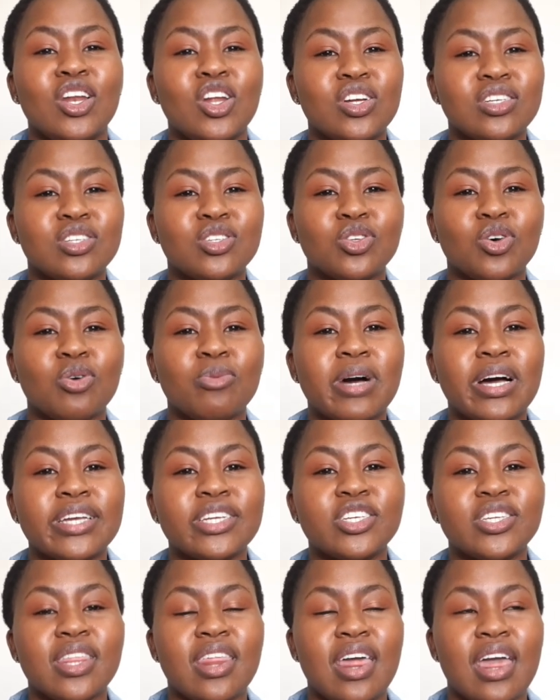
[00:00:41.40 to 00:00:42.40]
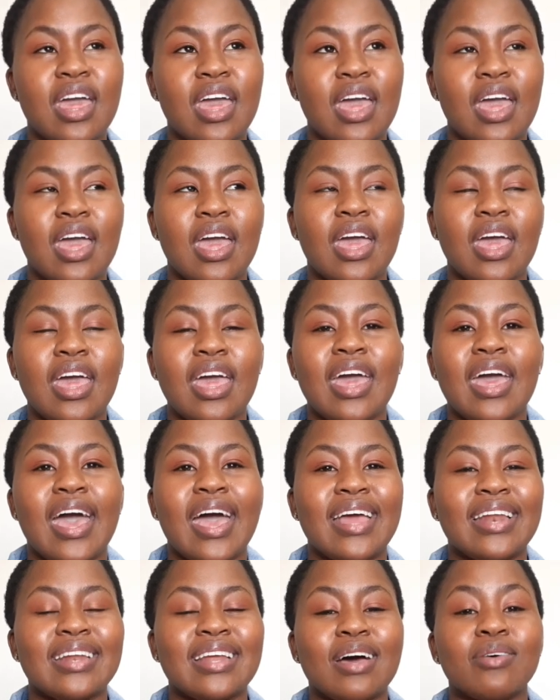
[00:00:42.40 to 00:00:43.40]
learned so much there
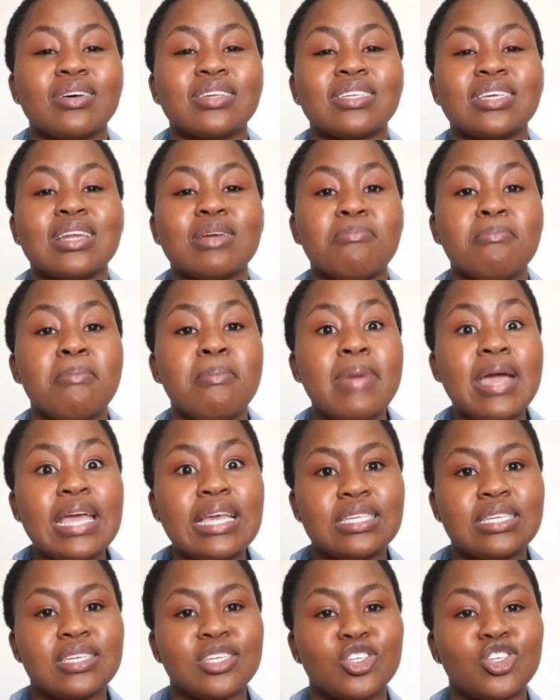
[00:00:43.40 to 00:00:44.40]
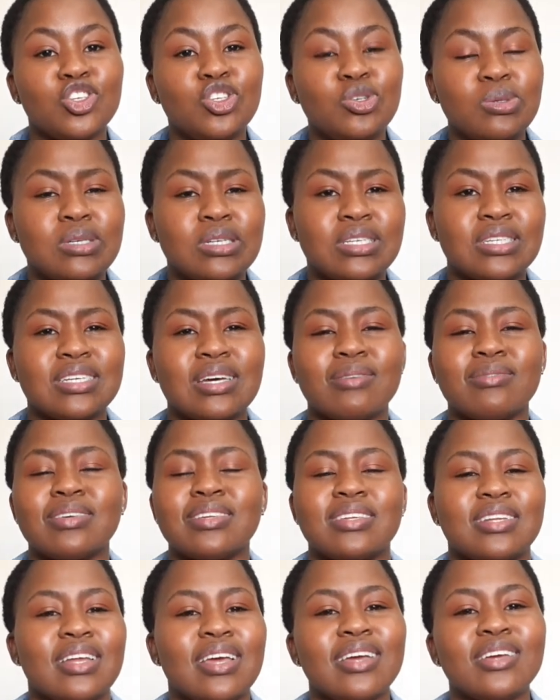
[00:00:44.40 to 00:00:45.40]
and I was an amazing student. I was
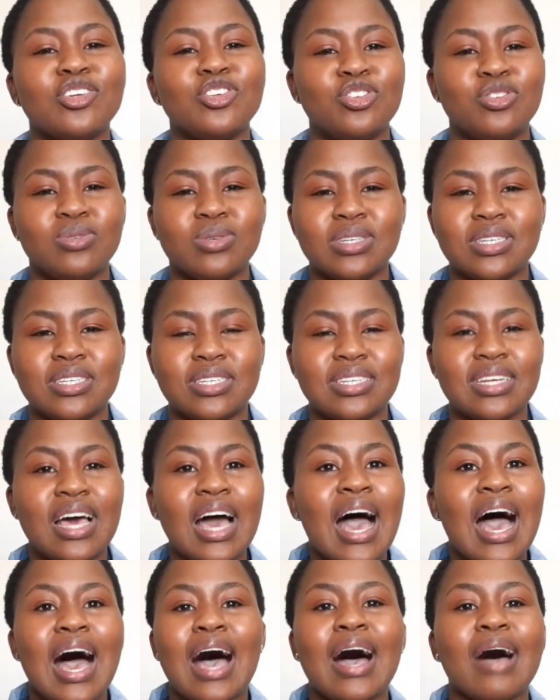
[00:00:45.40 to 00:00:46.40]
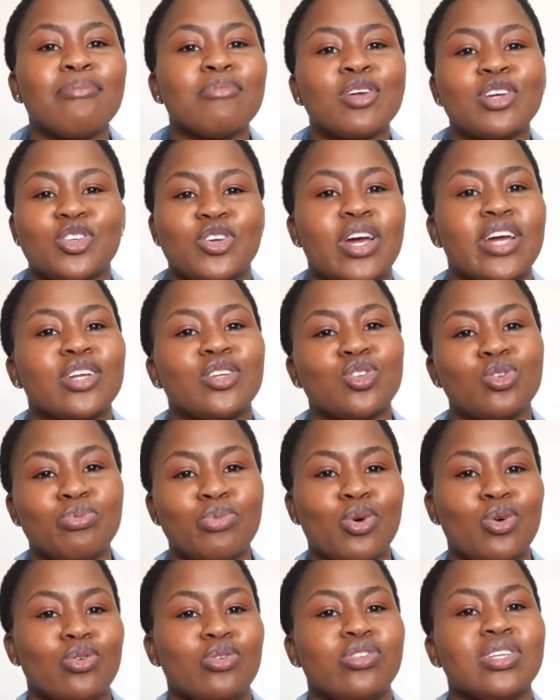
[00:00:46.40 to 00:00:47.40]
an A student. I'm not trying to
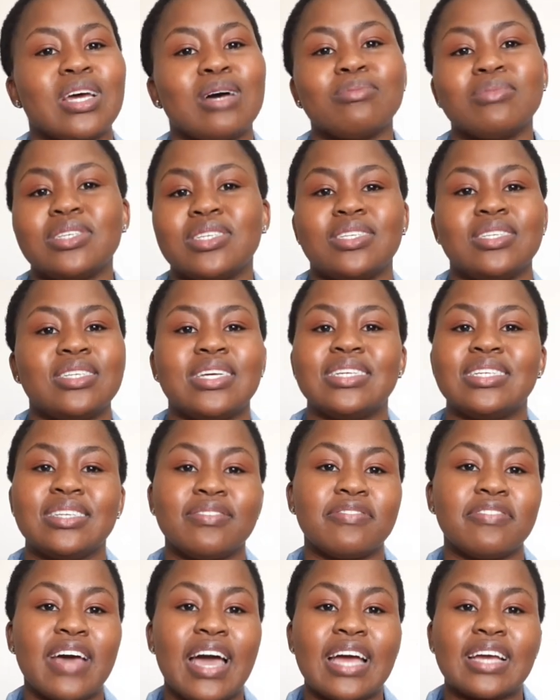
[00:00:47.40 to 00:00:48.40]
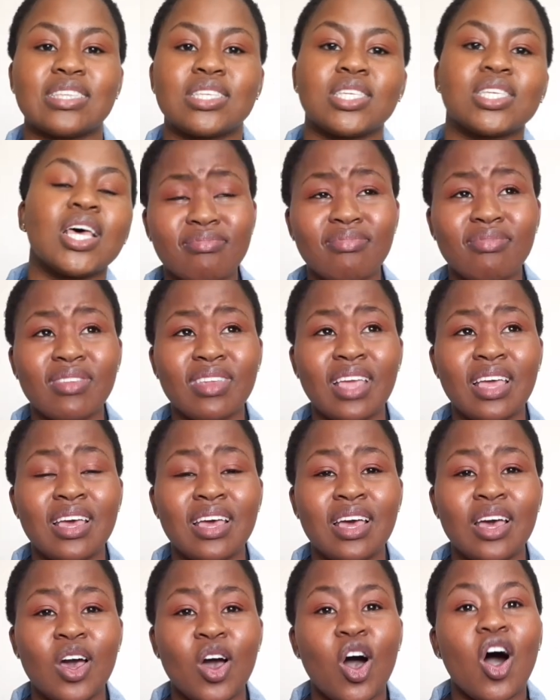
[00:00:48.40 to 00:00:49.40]
boast, I'm just stating facts.
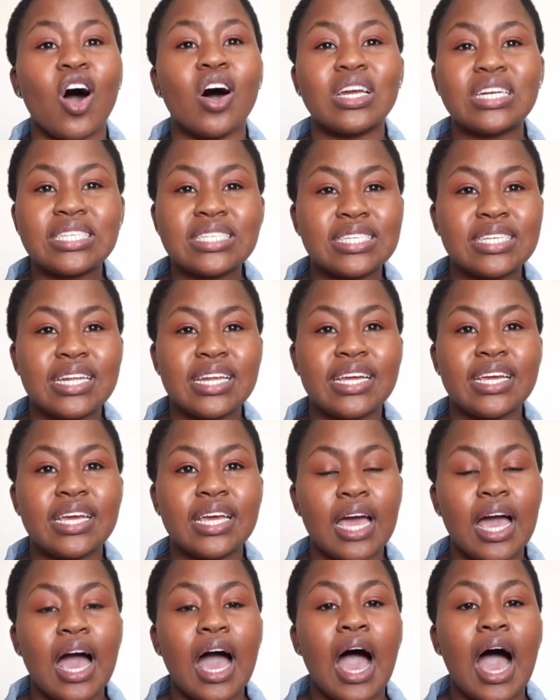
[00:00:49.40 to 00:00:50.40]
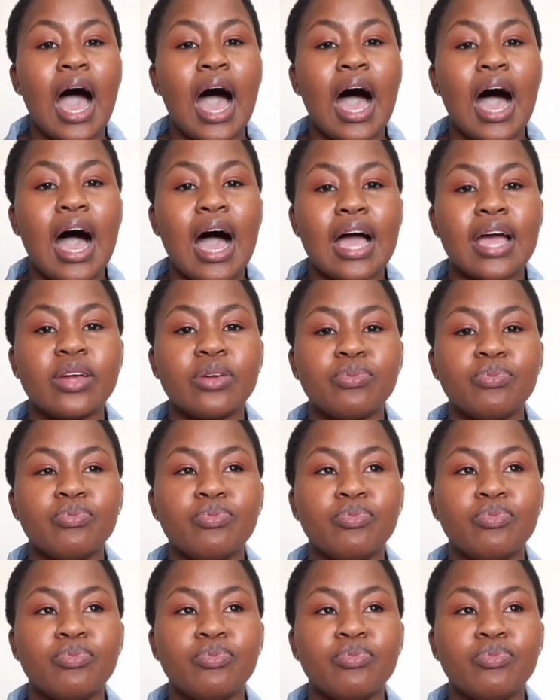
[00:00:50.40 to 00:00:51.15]
Honestly, I